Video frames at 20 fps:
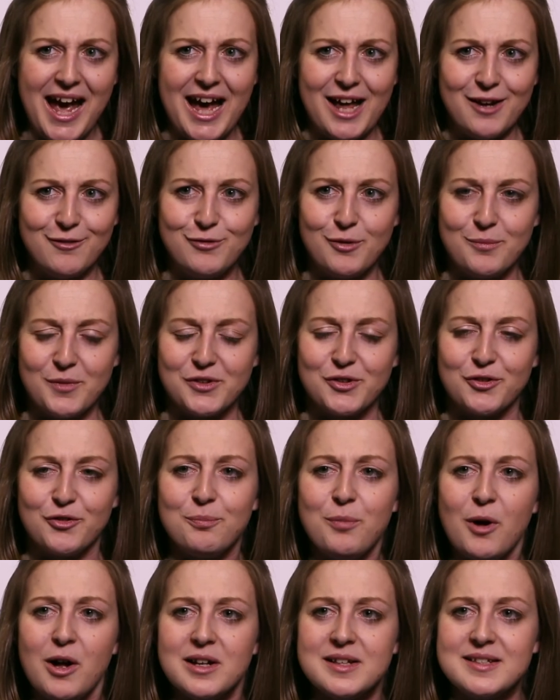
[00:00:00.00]
and from the sort
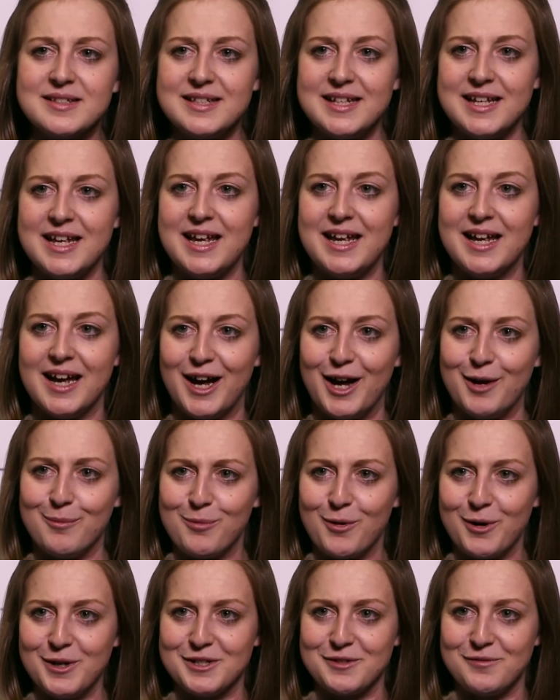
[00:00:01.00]
of policy
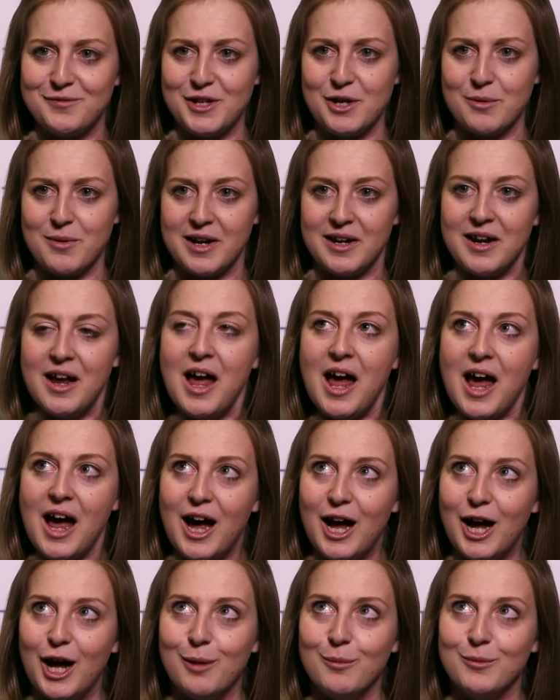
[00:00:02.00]
point of view,
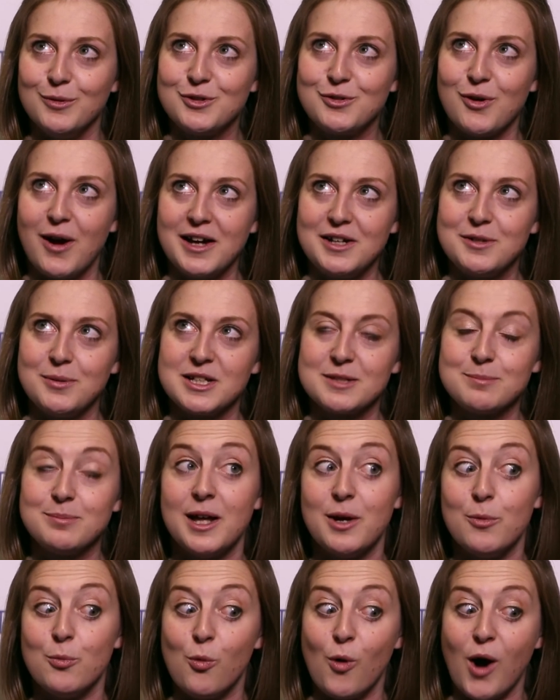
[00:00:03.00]
and trying to
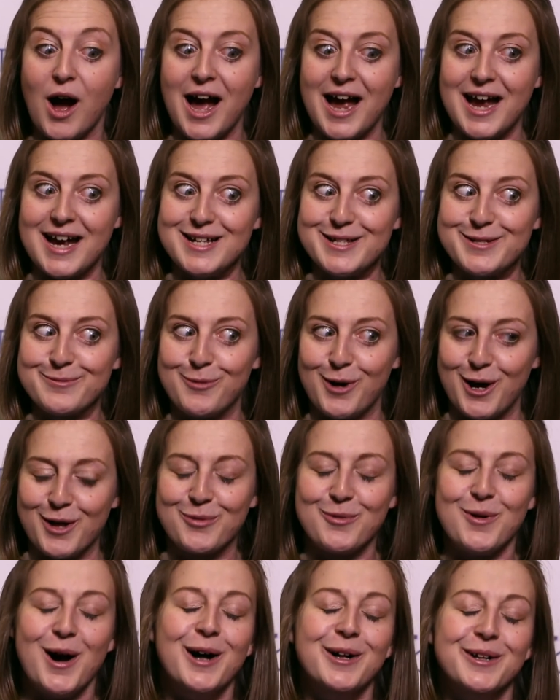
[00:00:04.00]
explain why it's
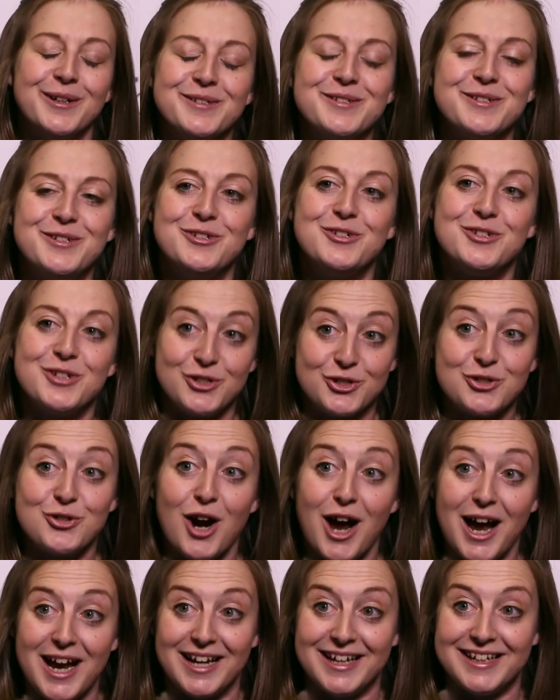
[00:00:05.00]
worthwhile to
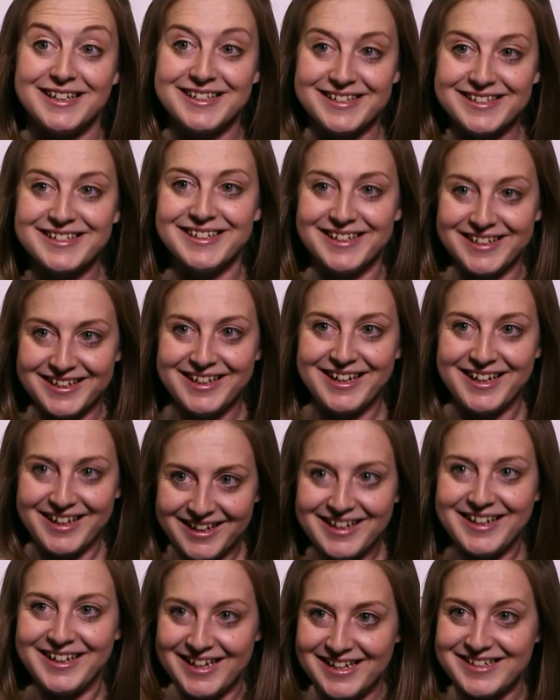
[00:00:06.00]
try it
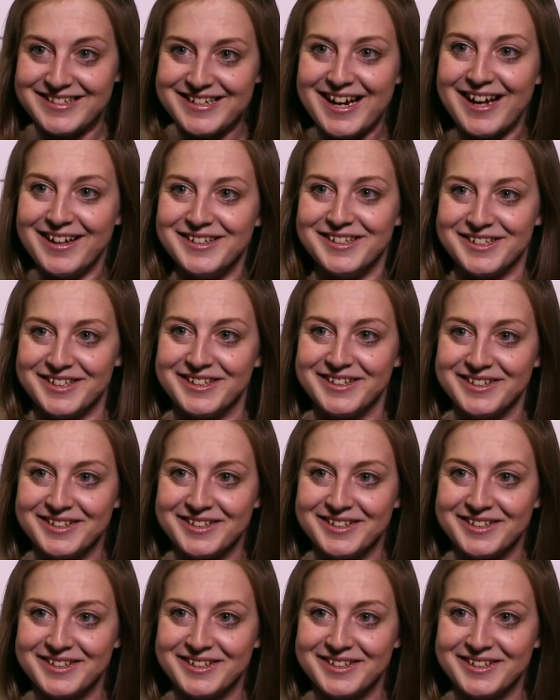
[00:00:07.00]
is challenging.